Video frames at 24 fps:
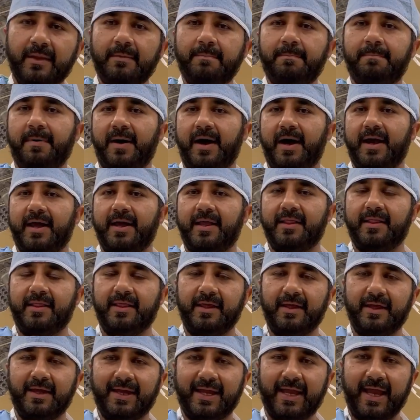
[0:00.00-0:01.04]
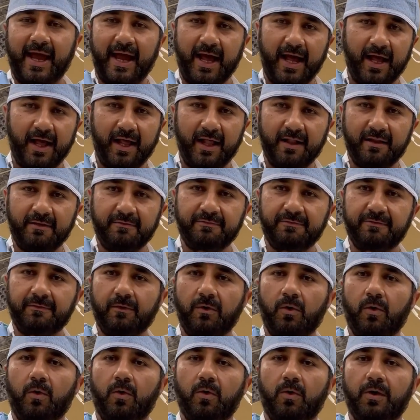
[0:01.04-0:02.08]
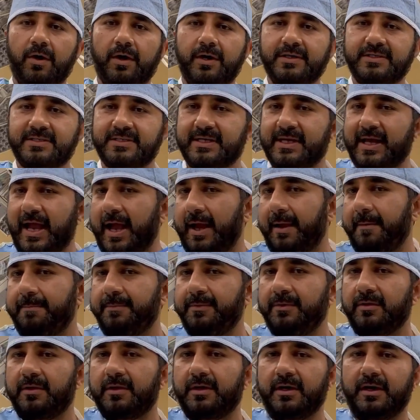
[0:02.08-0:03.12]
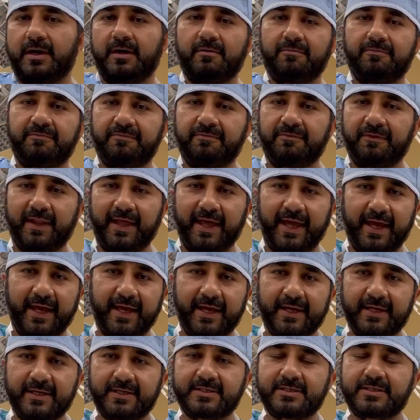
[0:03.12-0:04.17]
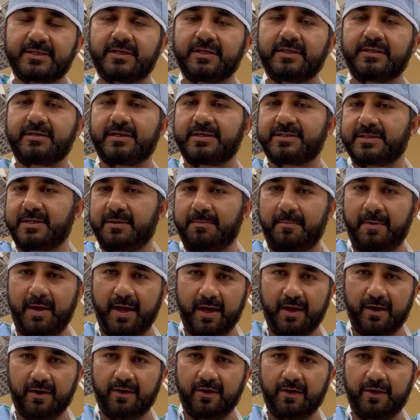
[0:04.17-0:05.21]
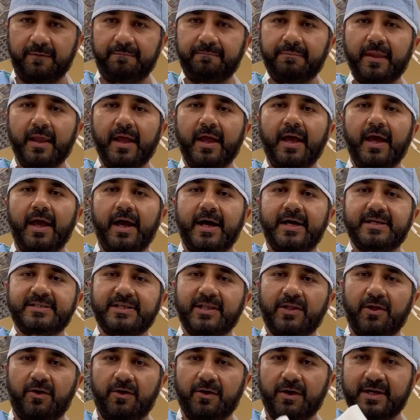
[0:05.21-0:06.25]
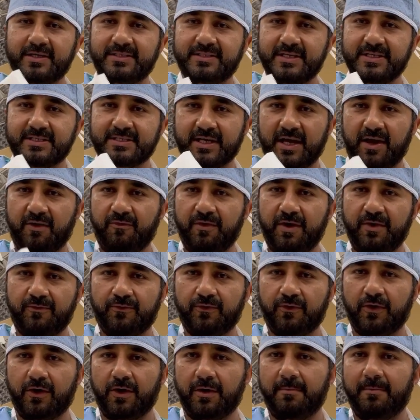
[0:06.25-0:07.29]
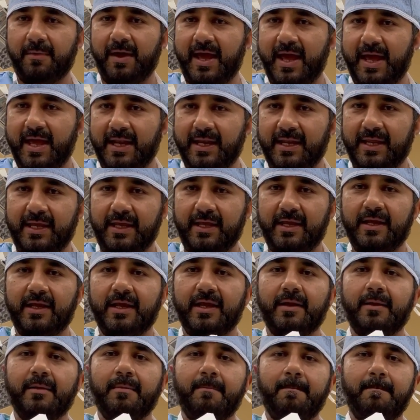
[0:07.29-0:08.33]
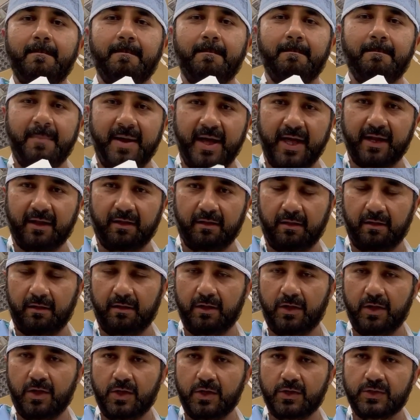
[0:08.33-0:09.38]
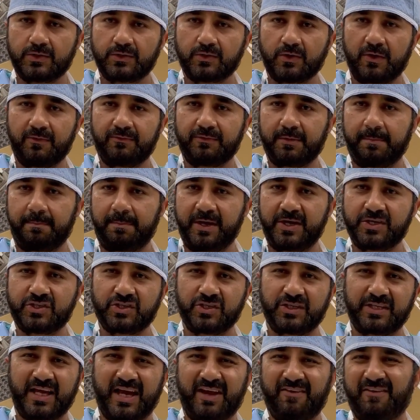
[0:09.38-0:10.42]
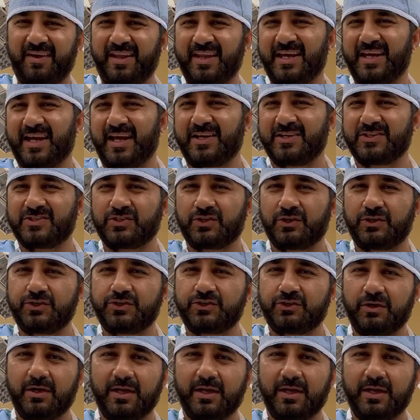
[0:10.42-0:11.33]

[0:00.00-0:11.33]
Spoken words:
by the calf or scapula, flanks, doesn't matter, as long as it's away from any metal. So if the patient have any kind of surgery